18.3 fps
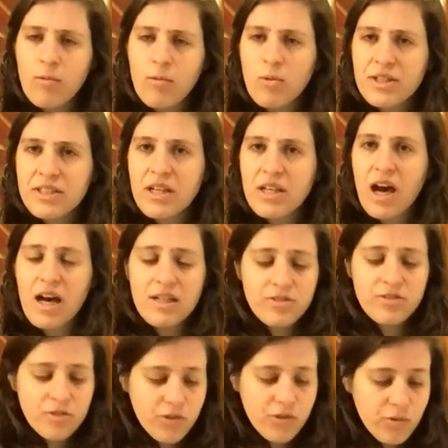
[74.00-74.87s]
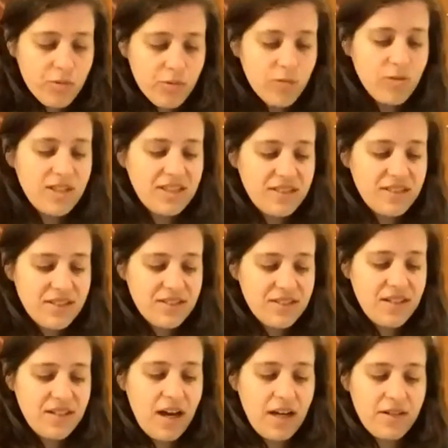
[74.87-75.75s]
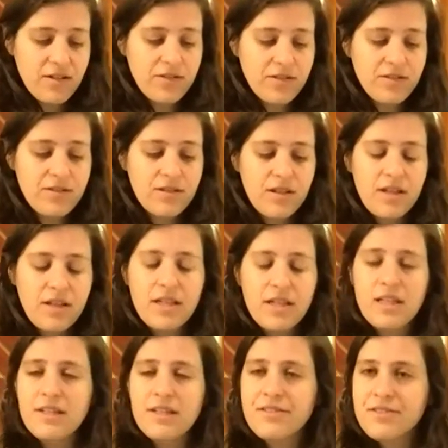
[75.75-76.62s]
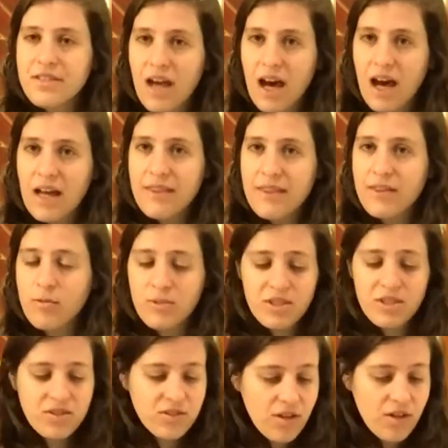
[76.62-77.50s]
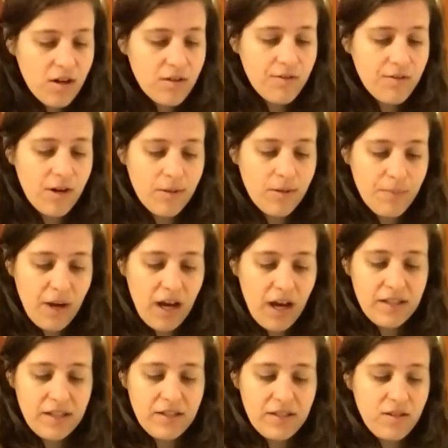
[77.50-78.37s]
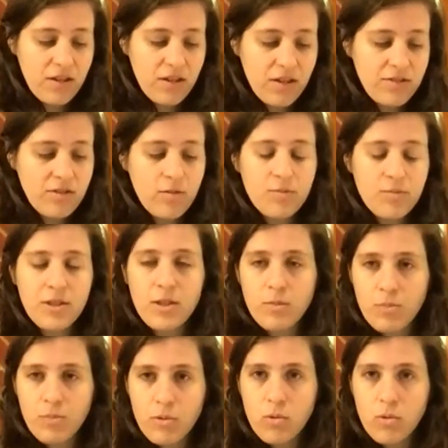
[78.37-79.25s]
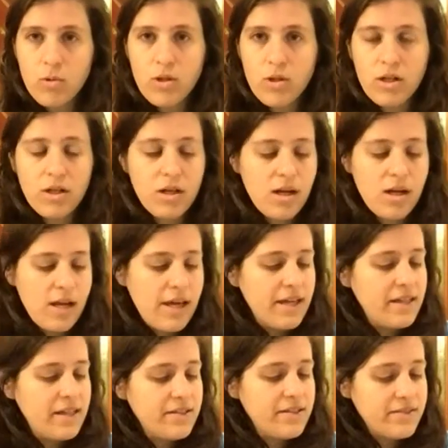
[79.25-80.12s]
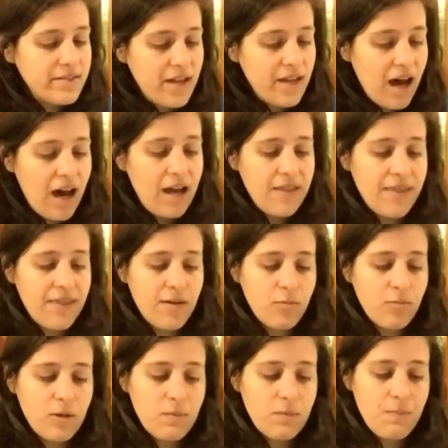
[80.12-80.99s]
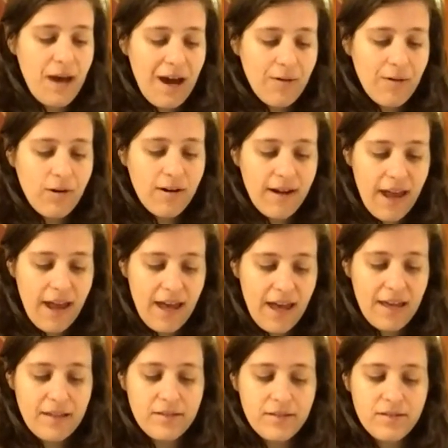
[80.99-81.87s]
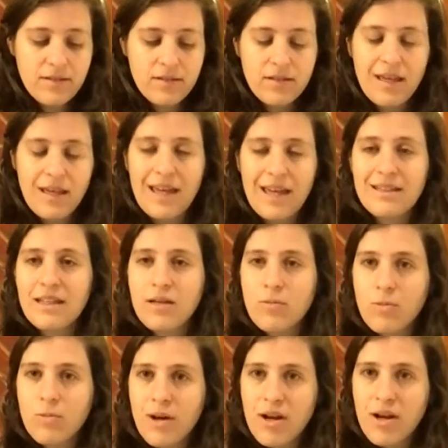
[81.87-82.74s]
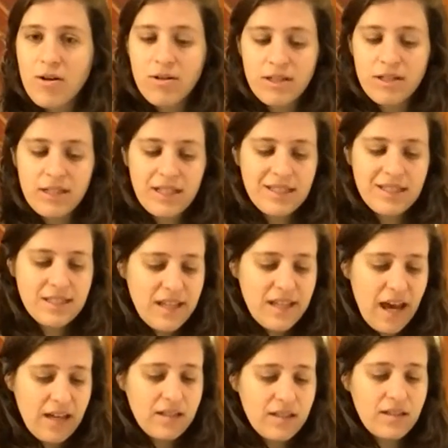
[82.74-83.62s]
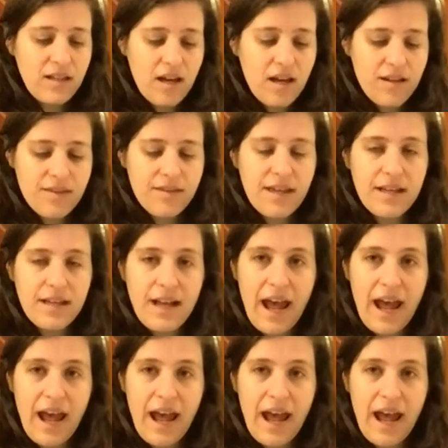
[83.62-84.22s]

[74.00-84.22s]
that what God truly desires is not that we starve our bodies on Yom Kippur, is not that we bow our heads and lay weary in sackcloth,